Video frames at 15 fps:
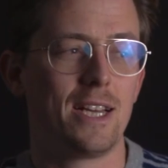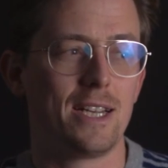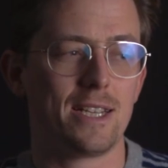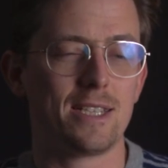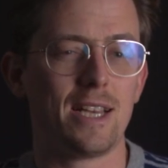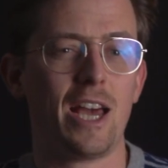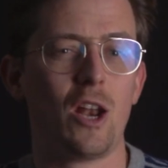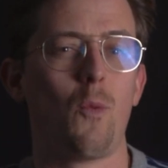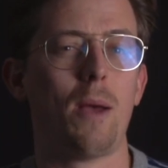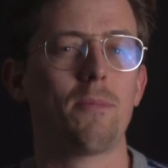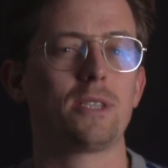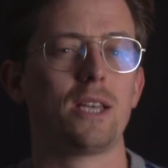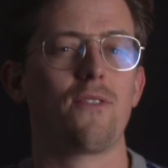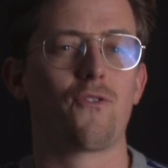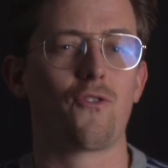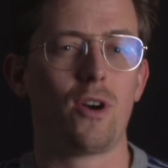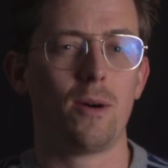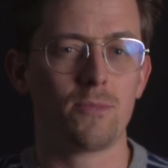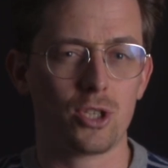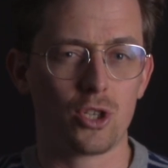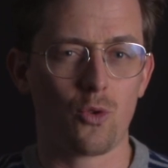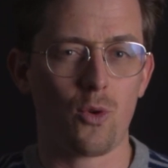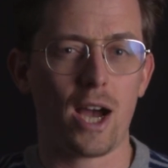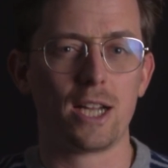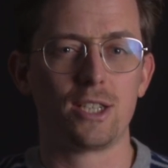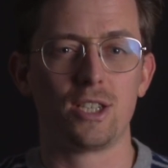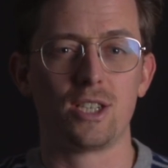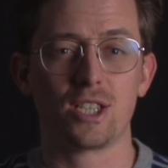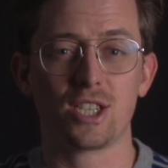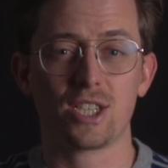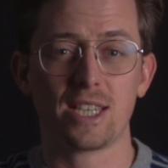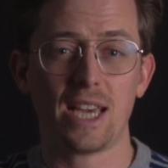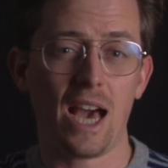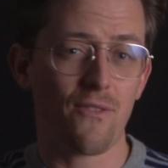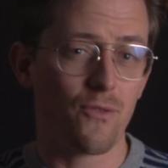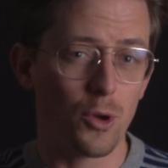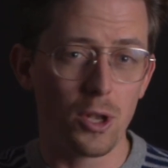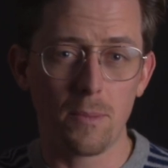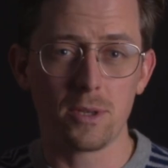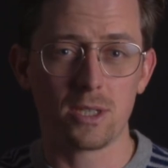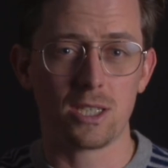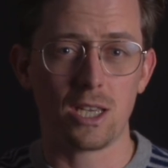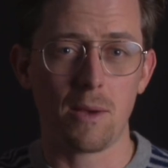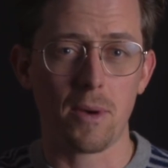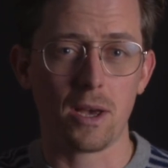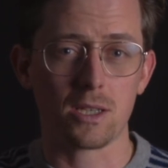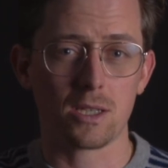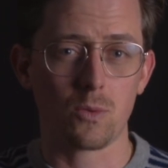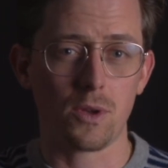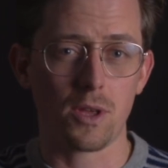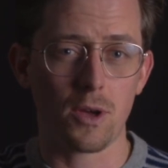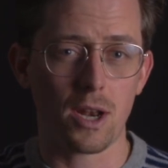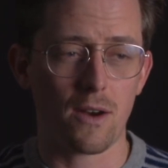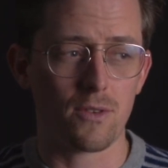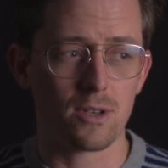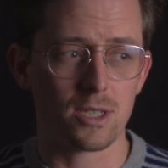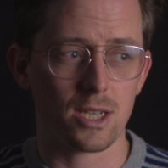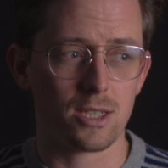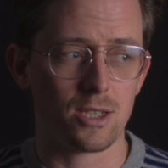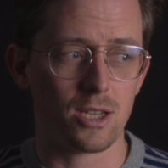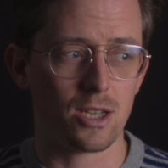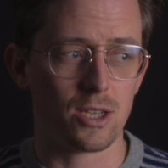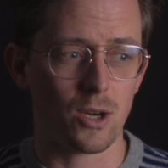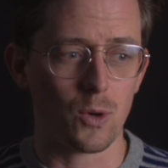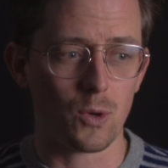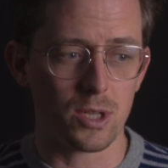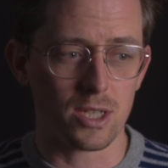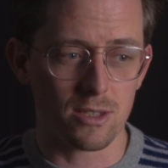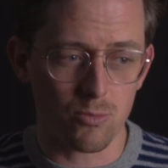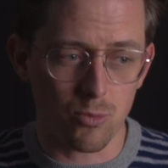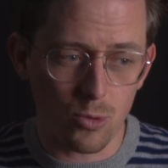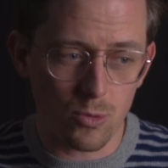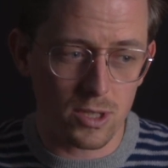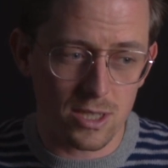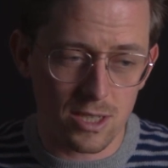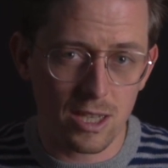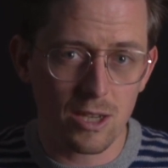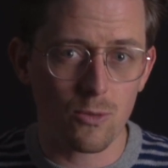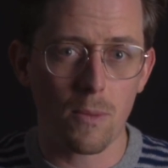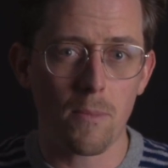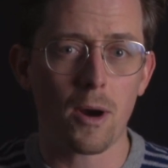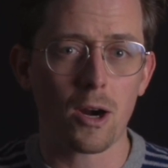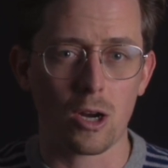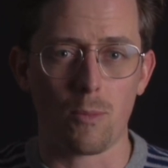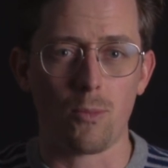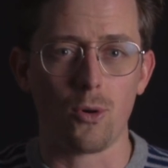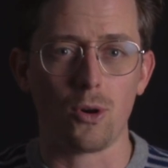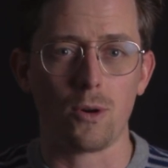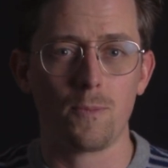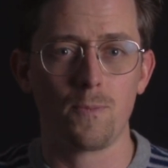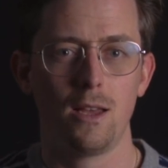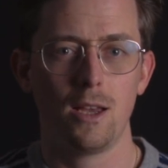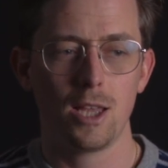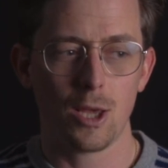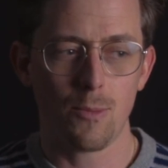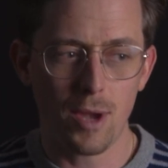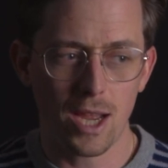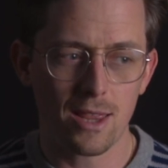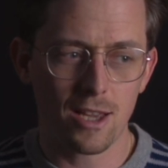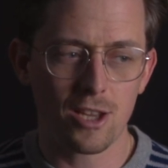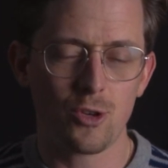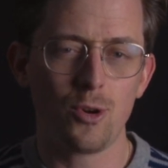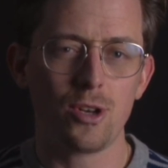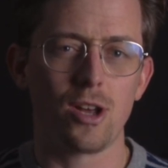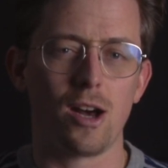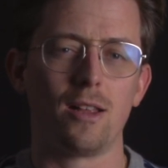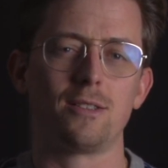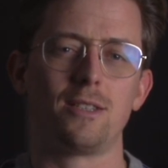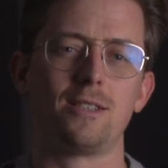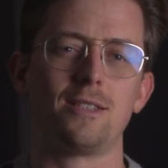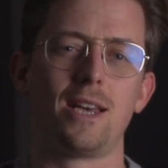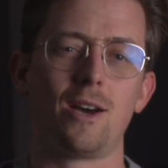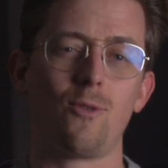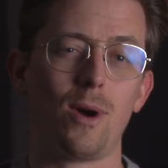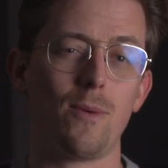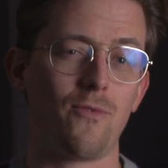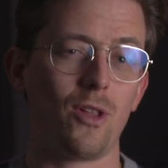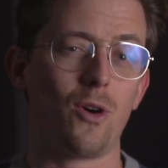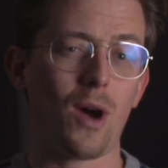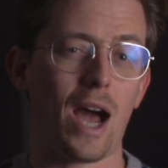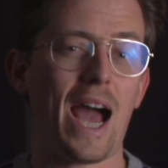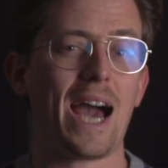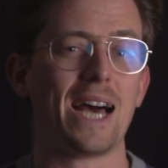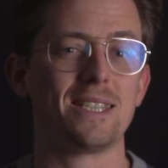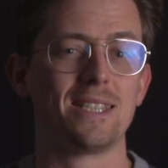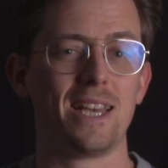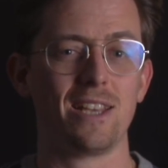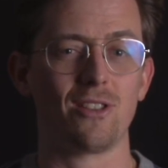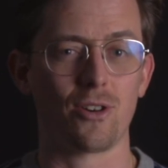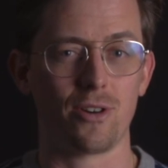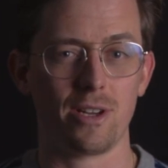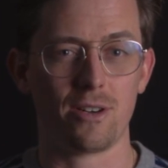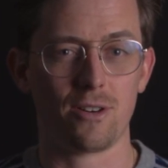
design a website from scratch and scaffold up a CMS without ever touching code. It's like remarkable. The main thing to acknowledge is that Webflow has a learning